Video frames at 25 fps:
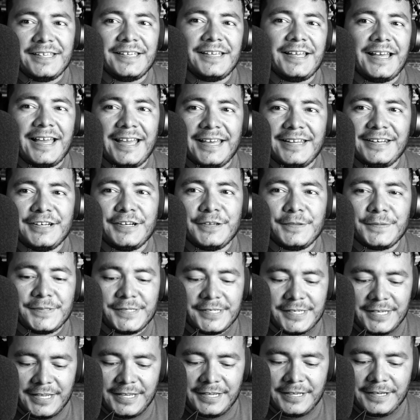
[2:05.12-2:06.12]
That I ended up
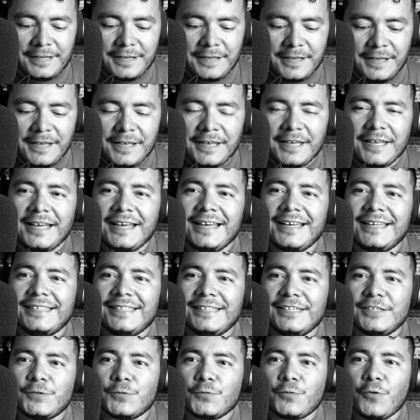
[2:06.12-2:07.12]
seeing
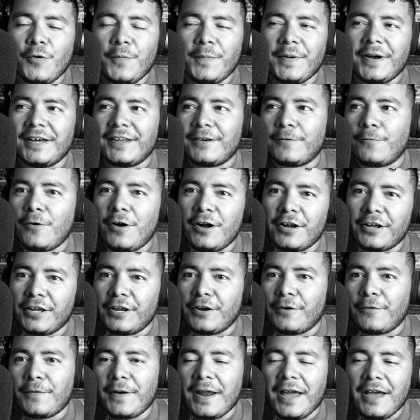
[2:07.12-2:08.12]
this robot
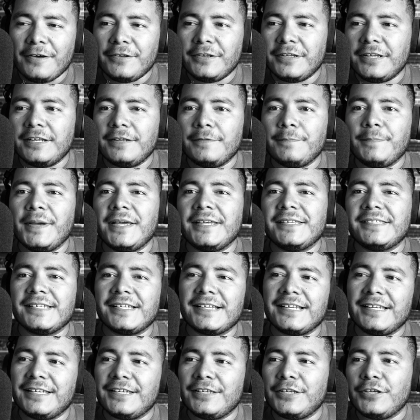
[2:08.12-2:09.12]
walking around and
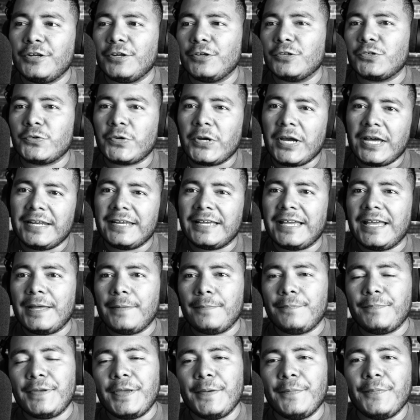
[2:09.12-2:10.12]
basically, you know, trying to
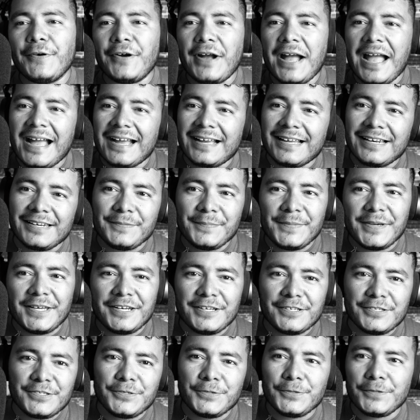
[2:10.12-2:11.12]
get people
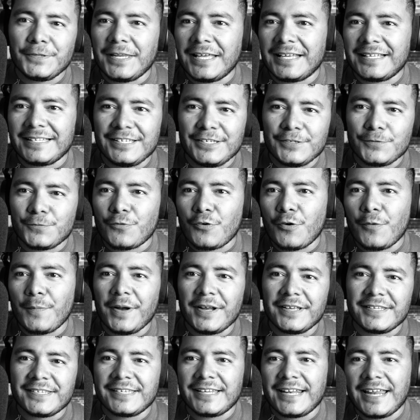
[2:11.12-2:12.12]
acclimated to like these
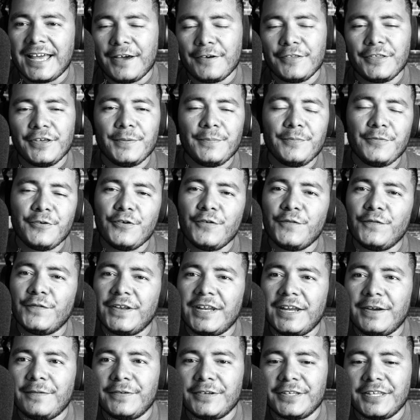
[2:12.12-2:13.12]
robots and how they move
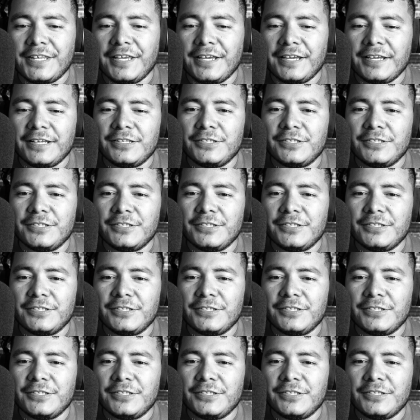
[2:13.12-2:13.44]
and everything.